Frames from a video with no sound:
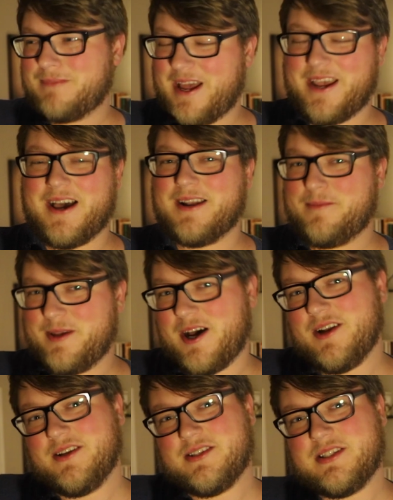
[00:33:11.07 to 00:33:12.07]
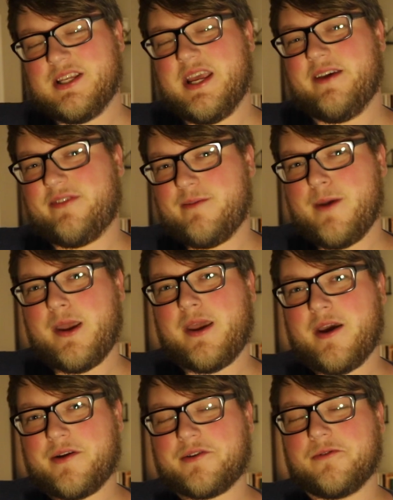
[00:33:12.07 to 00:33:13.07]
I gotta be honest, if the main
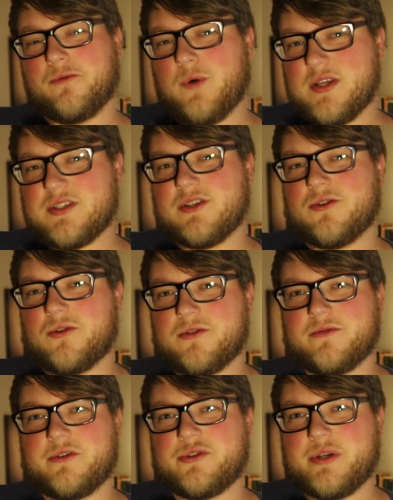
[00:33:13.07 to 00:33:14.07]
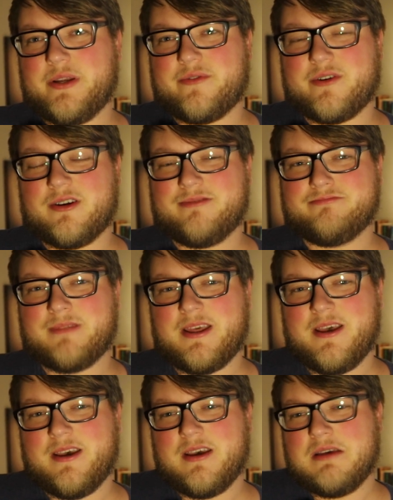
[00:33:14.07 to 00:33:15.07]
character wasn't a golden retriever,
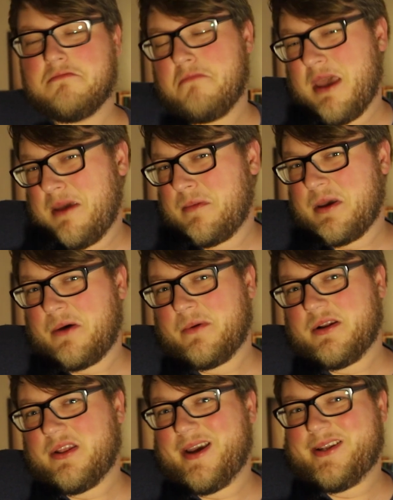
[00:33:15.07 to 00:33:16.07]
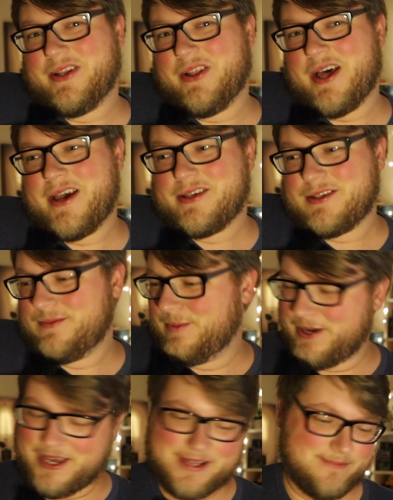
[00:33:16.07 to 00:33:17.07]
maybe I would have liked it less,
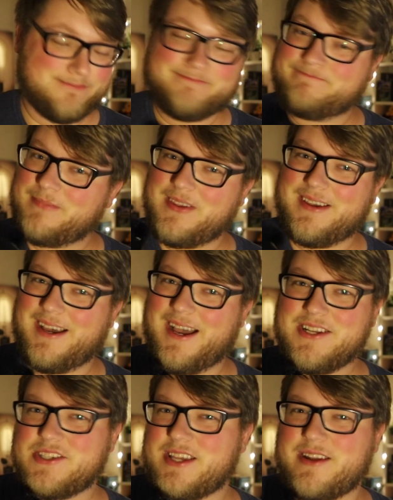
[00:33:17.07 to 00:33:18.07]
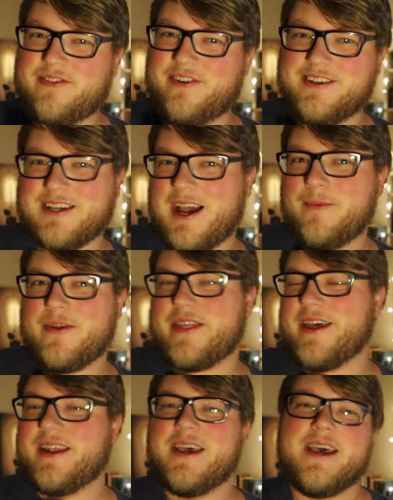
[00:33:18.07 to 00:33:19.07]
but I just had a fun time
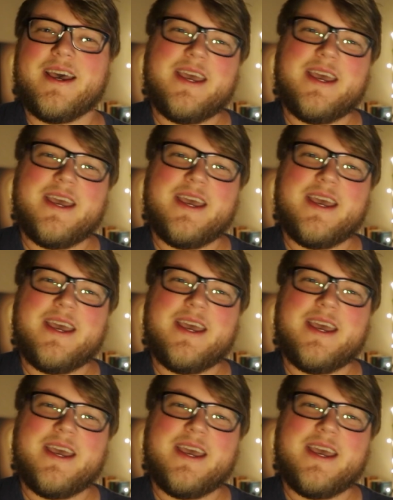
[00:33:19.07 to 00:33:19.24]
with it.